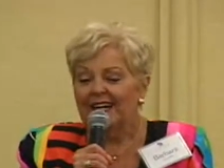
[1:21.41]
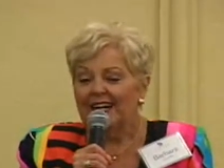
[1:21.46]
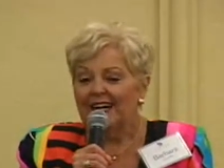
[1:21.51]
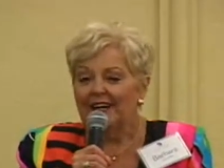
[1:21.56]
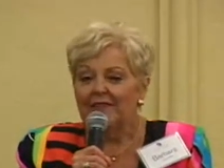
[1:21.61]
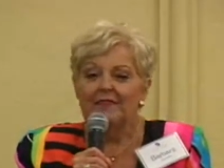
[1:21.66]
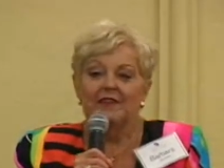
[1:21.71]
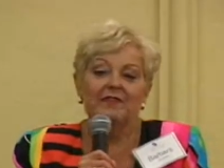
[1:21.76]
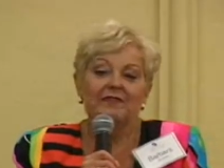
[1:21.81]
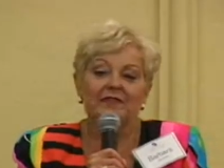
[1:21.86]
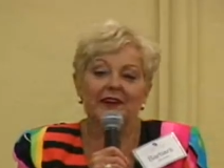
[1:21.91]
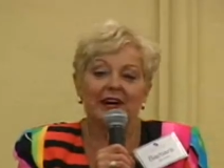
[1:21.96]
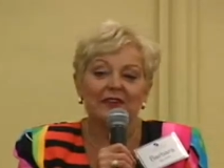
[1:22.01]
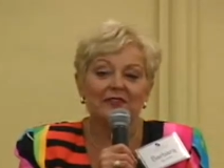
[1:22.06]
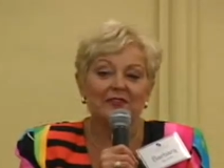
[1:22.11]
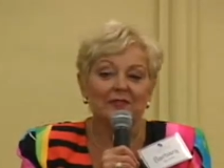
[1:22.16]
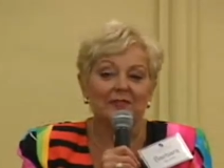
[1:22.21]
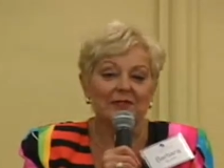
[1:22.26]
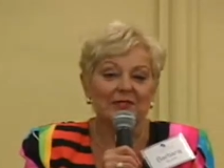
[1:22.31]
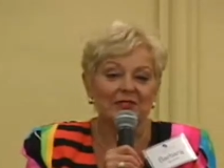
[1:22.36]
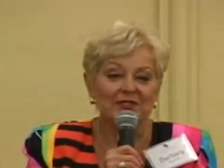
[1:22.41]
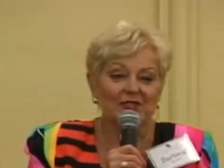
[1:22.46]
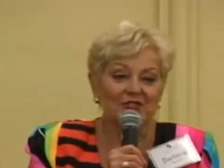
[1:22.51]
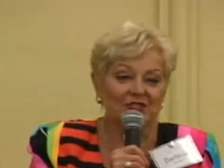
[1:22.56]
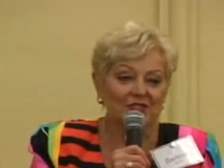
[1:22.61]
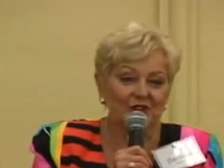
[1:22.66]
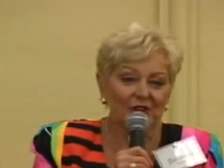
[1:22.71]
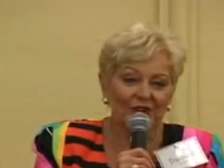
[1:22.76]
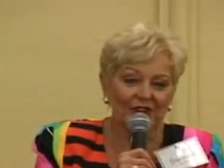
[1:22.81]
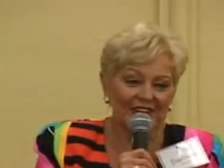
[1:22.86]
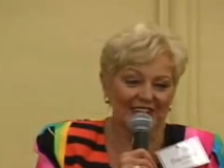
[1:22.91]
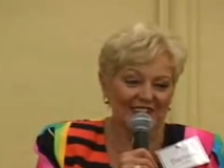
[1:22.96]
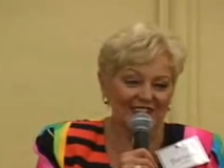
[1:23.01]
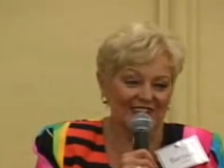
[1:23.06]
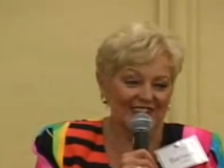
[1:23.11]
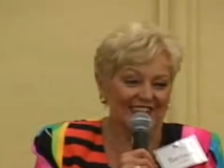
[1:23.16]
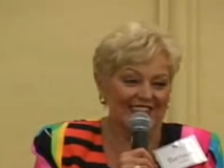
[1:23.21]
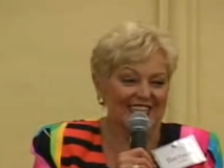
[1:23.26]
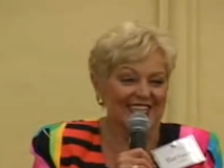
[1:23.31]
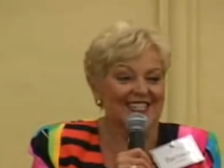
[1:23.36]
of their founder, Mr.
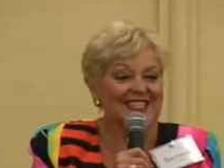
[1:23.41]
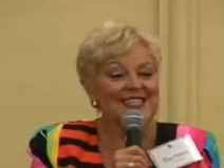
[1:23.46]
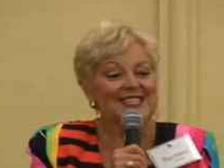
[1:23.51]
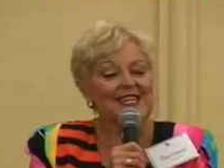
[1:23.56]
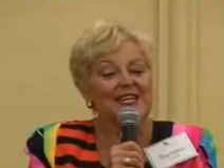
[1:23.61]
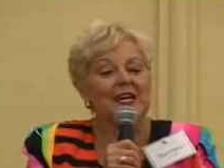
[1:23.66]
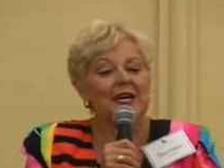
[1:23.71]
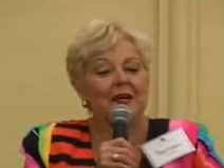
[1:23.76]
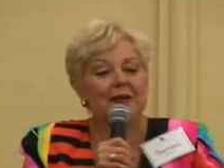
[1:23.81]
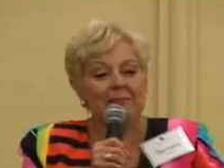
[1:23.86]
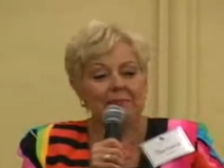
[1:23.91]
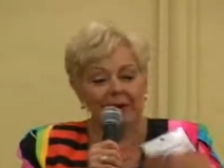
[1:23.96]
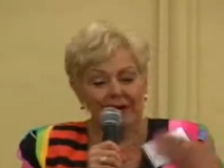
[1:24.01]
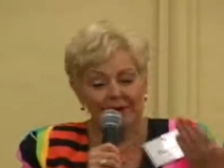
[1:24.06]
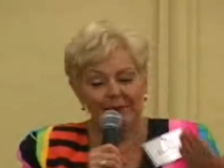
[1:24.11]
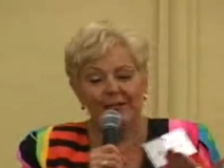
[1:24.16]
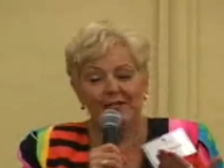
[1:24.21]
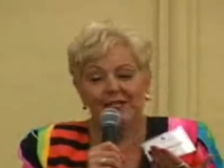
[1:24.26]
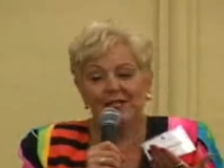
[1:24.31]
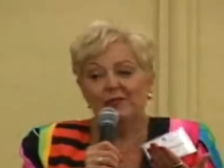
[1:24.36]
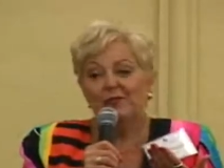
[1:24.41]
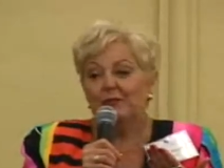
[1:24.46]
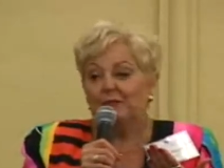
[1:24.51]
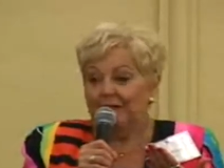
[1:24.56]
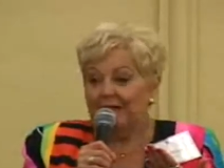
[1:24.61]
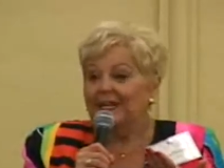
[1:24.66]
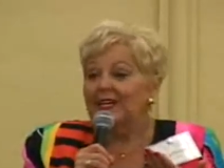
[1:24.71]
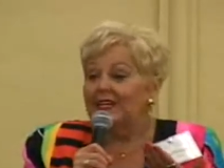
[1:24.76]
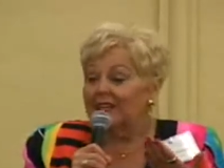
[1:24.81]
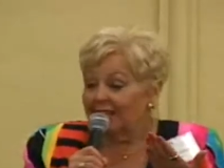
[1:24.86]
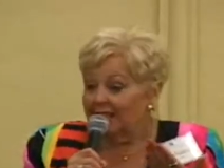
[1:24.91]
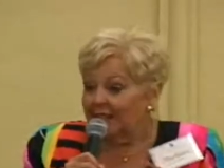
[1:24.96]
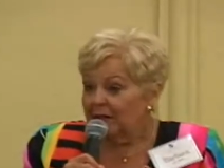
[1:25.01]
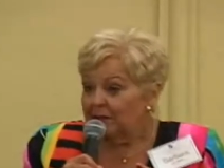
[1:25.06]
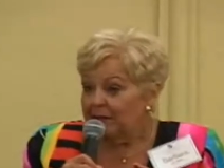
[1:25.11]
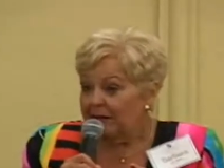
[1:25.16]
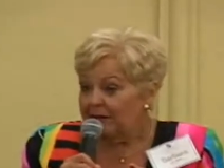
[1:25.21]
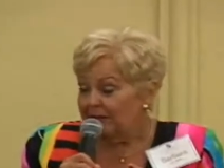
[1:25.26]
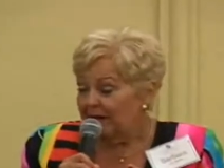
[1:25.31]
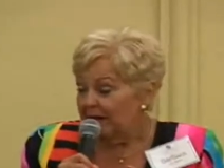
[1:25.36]
George, is Publix will be a little
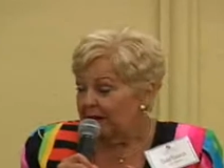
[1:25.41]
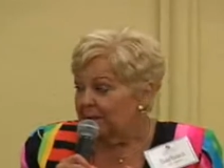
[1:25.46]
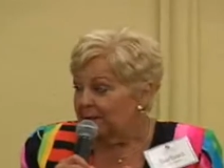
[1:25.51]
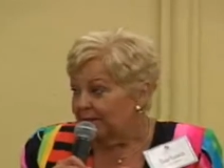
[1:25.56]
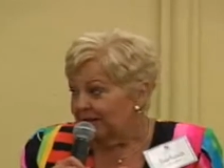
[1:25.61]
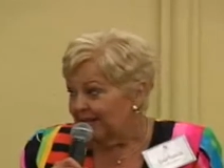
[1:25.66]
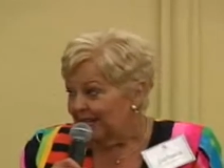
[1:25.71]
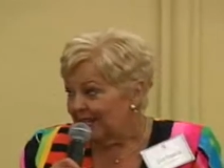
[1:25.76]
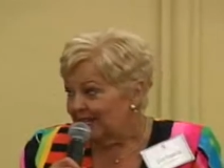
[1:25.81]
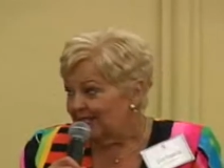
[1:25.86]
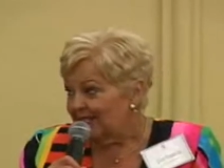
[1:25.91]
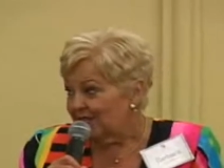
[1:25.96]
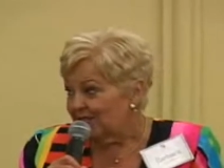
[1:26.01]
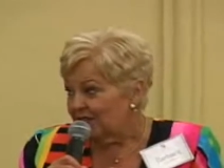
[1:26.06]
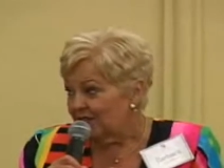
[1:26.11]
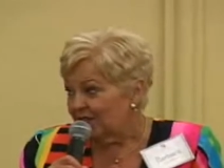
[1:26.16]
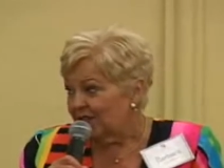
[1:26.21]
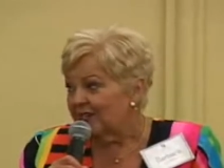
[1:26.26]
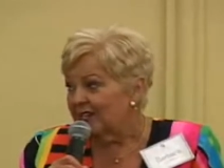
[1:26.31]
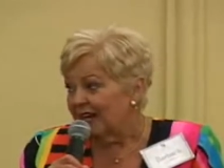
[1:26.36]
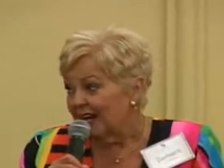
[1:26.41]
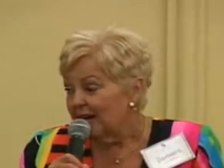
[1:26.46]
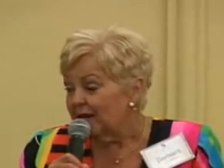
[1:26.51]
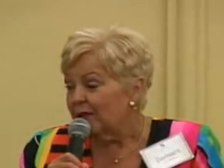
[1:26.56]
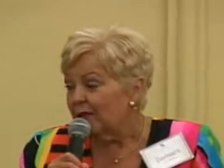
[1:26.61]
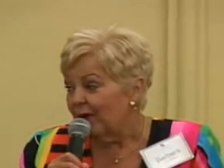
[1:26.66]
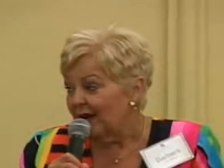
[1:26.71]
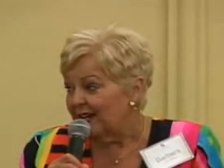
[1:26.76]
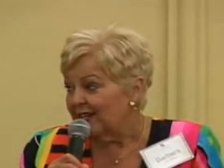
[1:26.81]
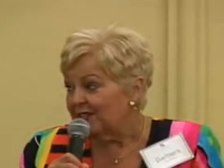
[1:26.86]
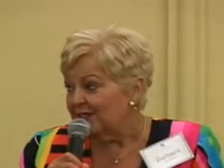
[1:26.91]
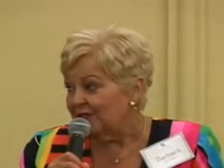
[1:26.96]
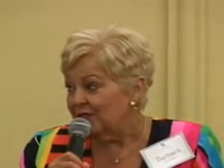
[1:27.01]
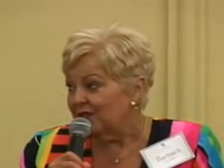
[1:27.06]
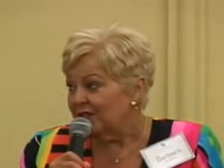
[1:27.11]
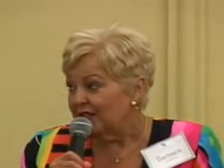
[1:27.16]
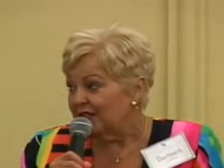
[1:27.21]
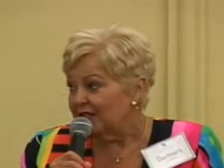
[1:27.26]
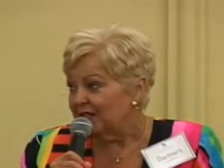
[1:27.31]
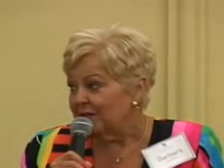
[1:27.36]
bit better place or not quite as
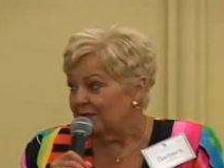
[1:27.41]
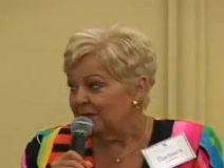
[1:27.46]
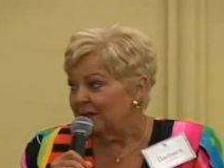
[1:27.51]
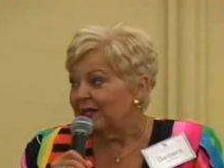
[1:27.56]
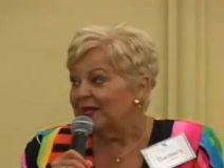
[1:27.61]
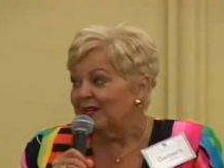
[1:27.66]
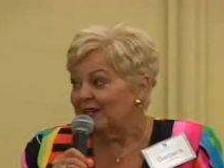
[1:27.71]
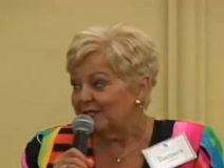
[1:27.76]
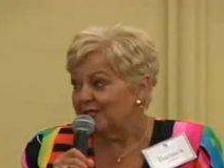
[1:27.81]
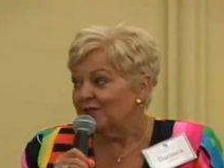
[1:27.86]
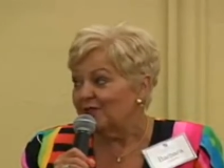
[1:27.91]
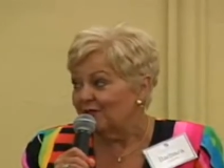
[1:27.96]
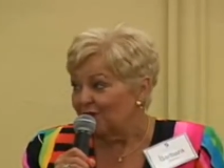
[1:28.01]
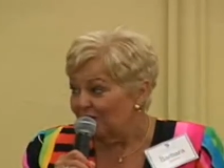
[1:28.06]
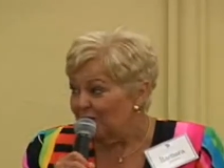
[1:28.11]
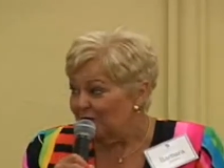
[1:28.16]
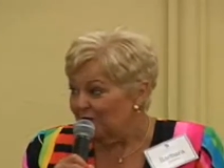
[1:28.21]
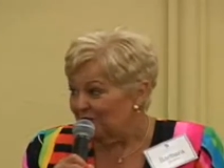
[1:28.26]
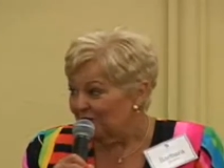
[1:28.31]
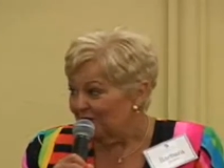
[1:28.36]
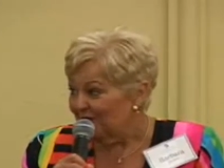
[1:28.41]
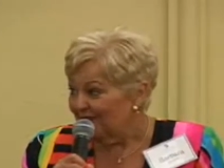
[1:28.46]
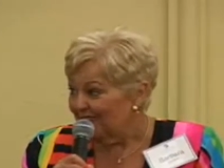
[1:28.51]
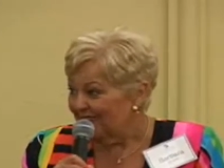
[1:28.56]
good because of you.